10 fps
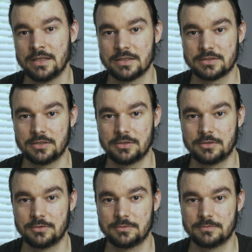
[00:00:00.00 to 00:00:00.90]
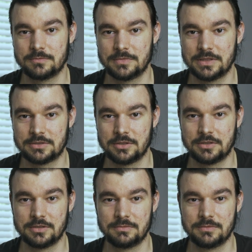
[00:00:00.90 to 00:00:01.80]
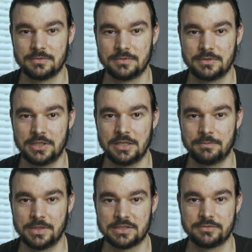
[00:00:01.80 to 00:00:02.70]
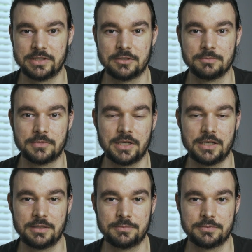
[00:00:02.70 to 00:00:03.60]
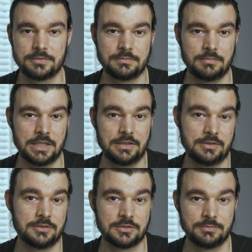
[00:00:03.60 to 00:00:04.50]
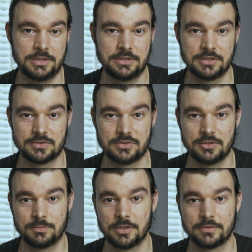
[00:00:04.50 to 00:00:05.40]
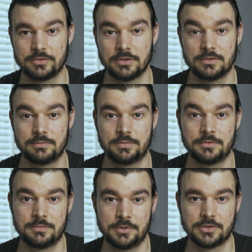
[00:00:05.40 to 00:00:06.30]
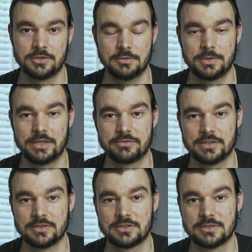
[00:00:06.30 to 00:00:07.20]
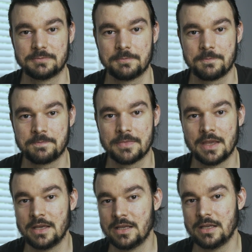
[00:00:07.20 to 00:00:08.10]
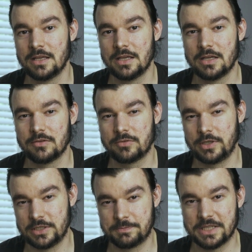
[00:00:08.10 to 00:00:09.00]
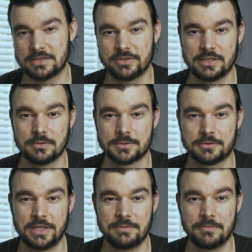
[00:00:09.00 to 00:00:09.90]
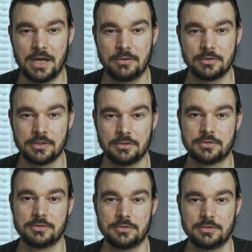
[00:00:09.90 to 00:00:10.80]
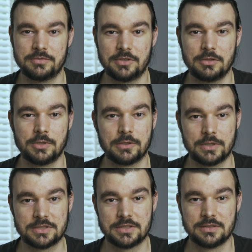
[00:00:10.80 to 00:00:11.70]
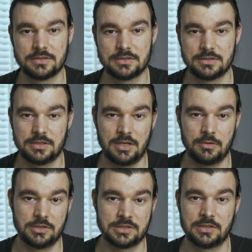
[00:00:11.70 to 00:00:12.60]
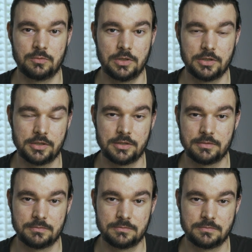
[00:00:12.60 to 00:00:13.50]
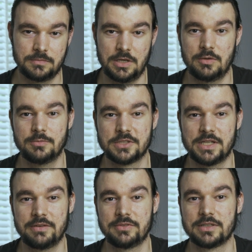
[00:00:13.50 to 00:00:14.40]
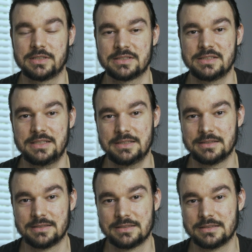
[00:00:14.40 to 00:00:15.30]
So a certain passive income type might also be just your personal preference. For each passive income stream, I will go through the following questions. How does it work? How much effort is needed?